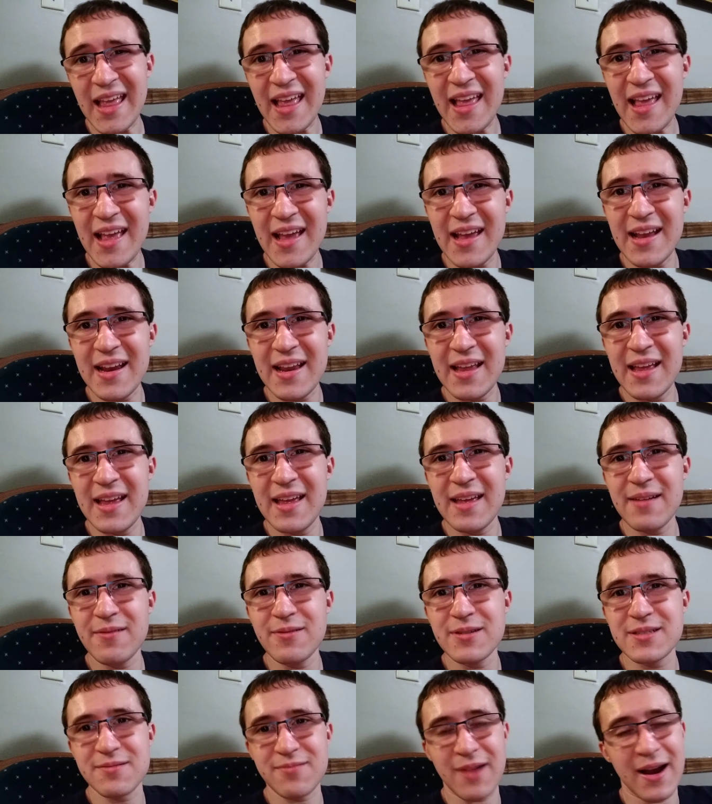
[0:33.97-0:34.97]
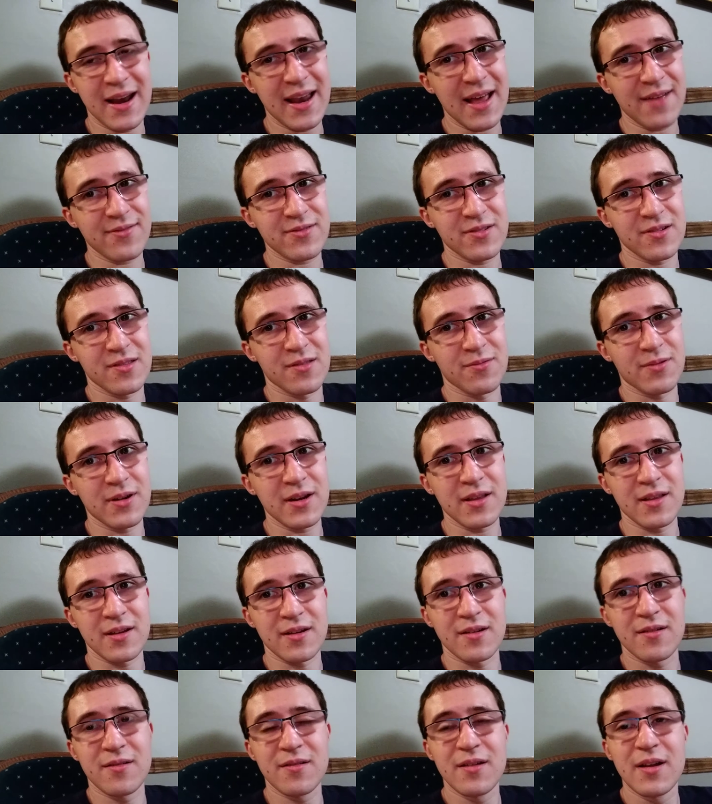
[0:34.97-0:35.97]
it was right after one
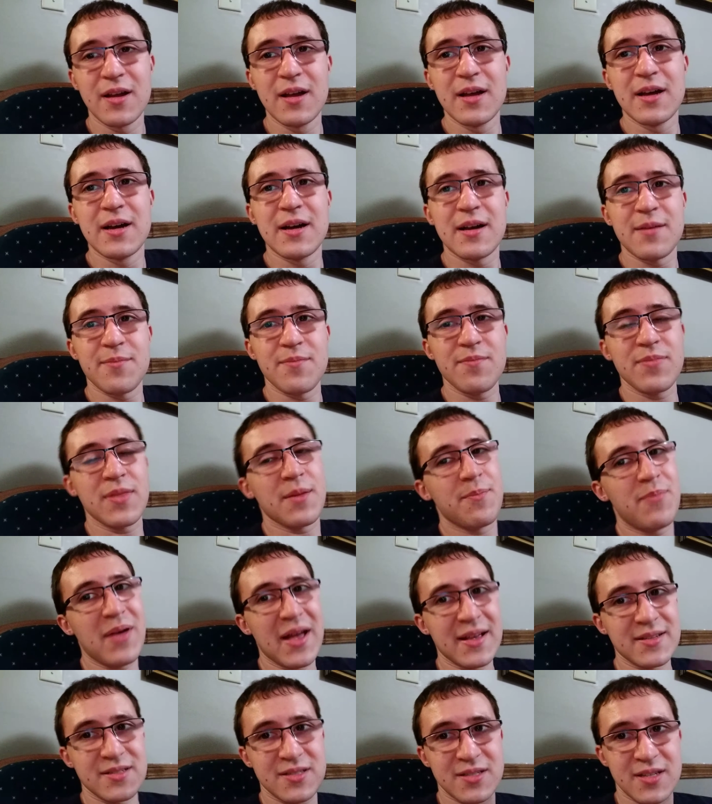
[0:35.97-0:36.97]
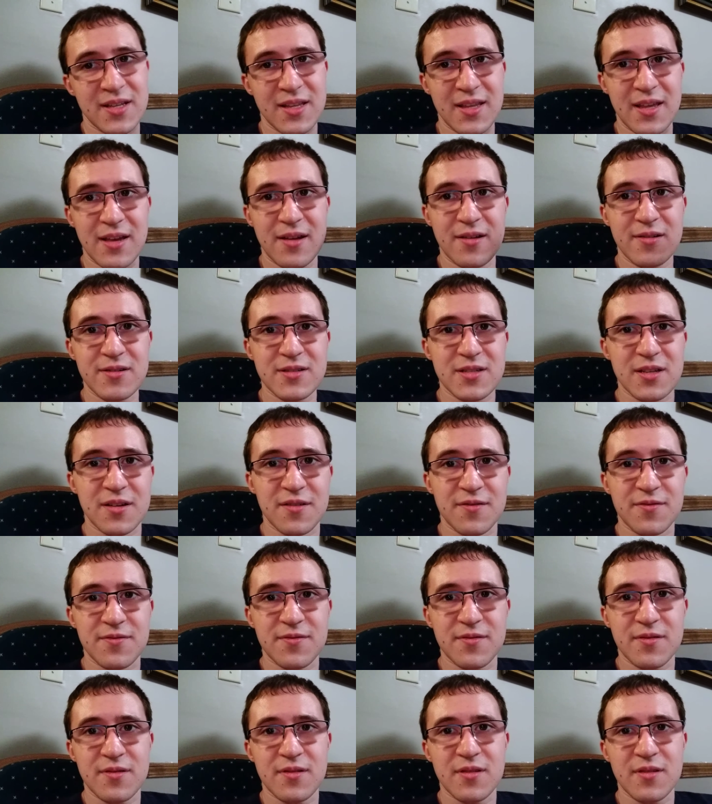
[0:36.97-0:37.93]
of the best years of